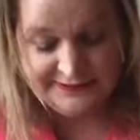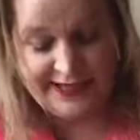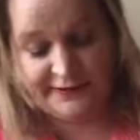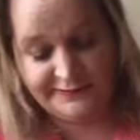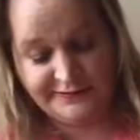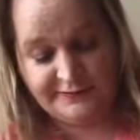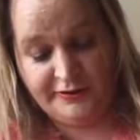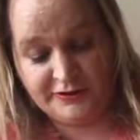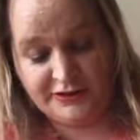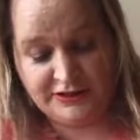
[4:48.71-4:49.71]
Now, I'm
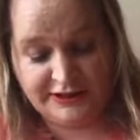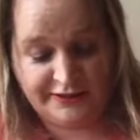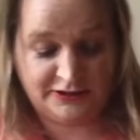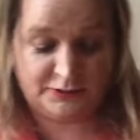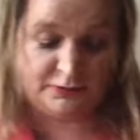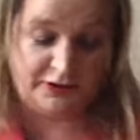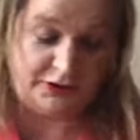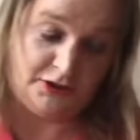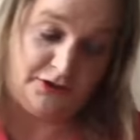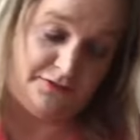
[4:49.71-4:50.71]
not going to tell you this
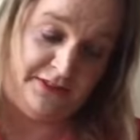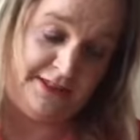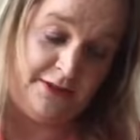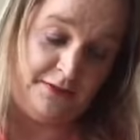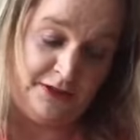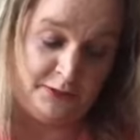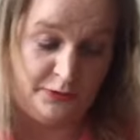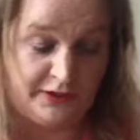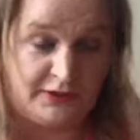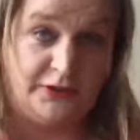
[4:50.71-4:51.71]
works, you're going to find out whether this
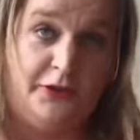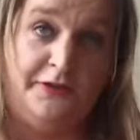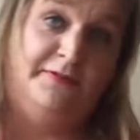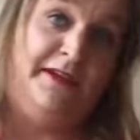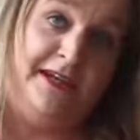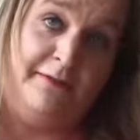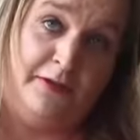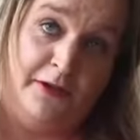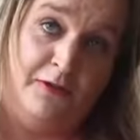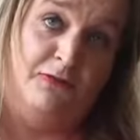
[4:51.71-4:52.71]
works. So here
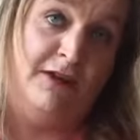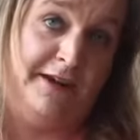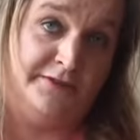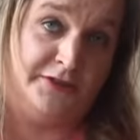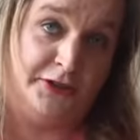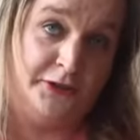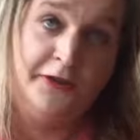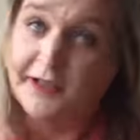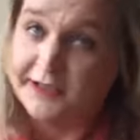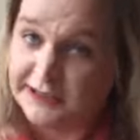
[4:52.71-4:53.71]
we go, round
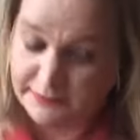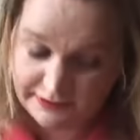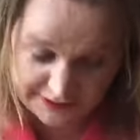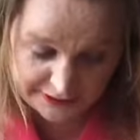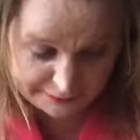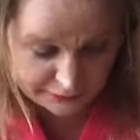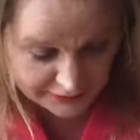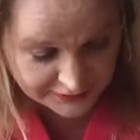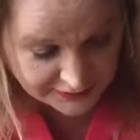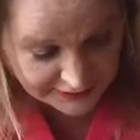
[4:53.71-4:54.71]
2, give me a round of
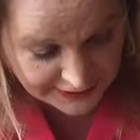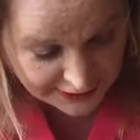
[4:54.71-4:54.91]
applause.